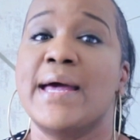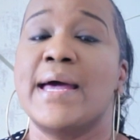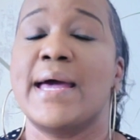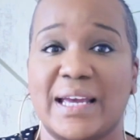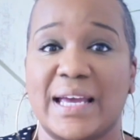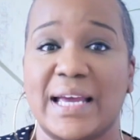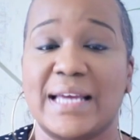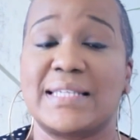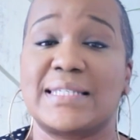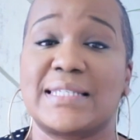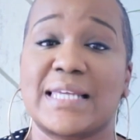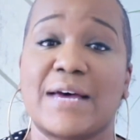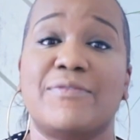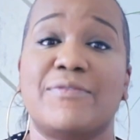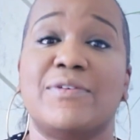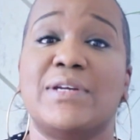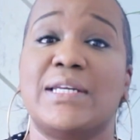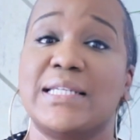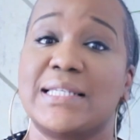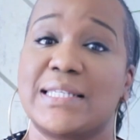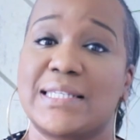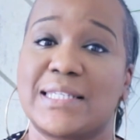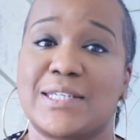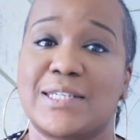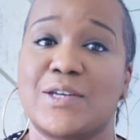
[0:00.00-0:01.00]
it's definitely
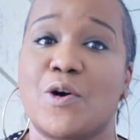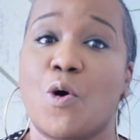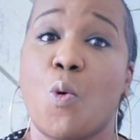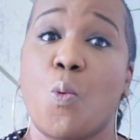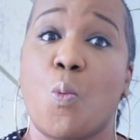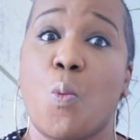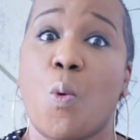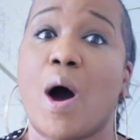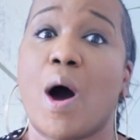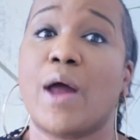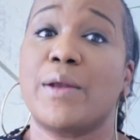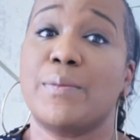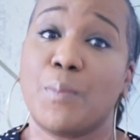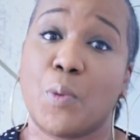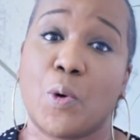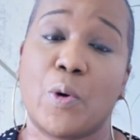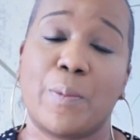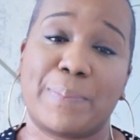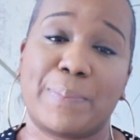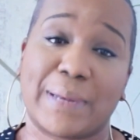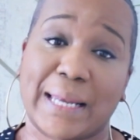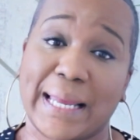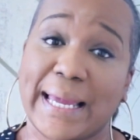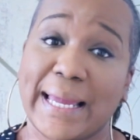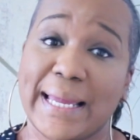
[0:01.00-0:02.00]
still one more
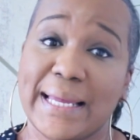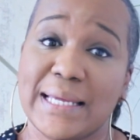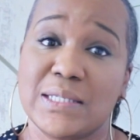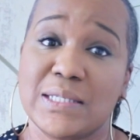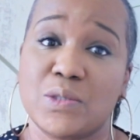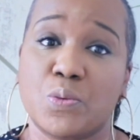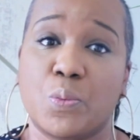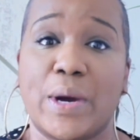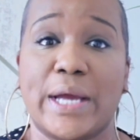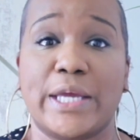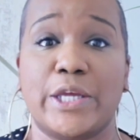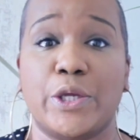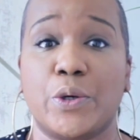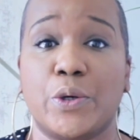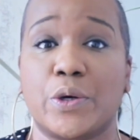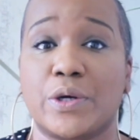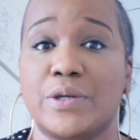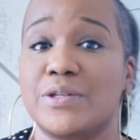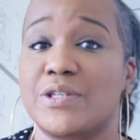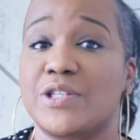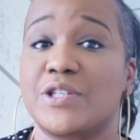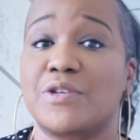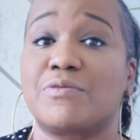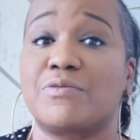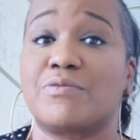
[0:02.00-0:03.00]
place where you can
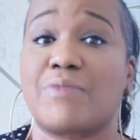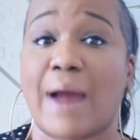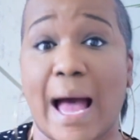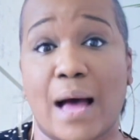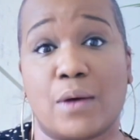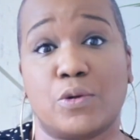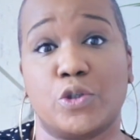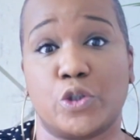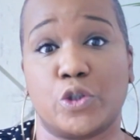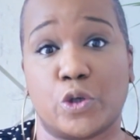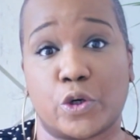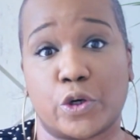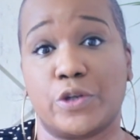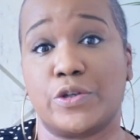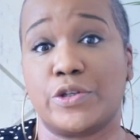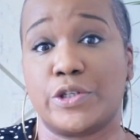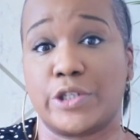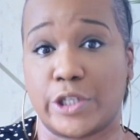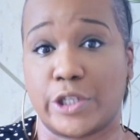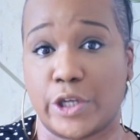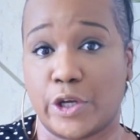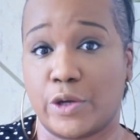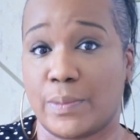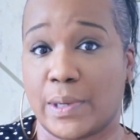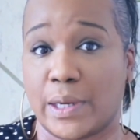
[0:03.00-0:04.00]
surround your
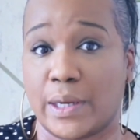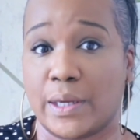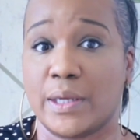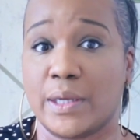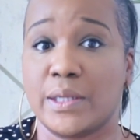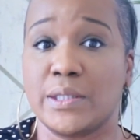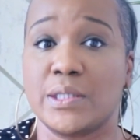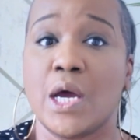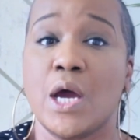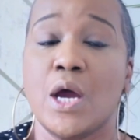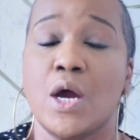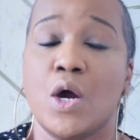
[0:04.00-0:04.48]
consumers